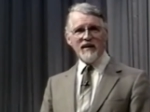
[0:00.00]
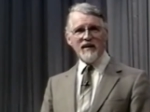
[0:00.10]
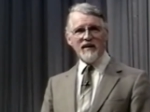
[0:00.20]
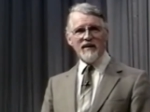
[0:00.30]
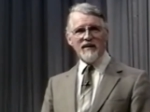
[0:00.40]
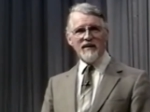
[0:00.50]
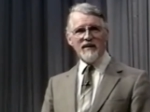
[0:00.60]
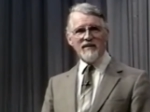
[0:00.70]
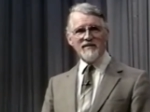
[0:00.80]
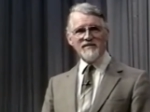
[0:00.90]
Uh,
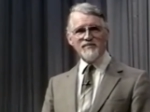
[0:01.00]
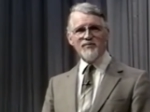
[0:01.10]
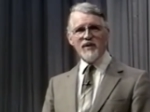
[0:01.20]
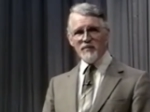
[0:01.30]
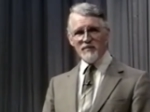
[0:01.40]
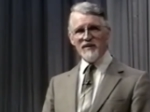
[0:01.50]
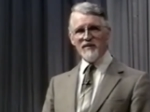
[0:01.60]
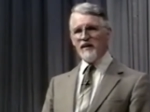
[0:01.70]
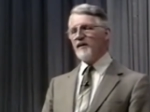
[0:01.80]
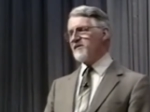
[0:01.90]
it is probably
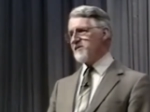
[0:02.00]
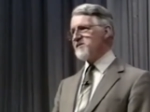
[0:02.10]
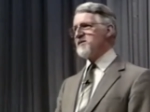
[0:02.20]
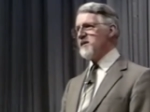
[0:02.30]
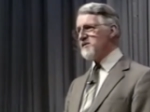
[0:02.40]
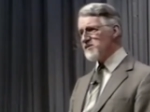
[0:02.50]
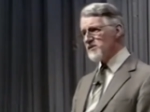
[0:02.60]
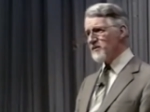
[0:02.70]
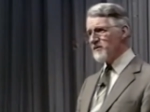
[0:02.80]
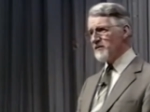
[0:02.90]
the hottest
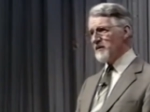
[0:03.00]
issue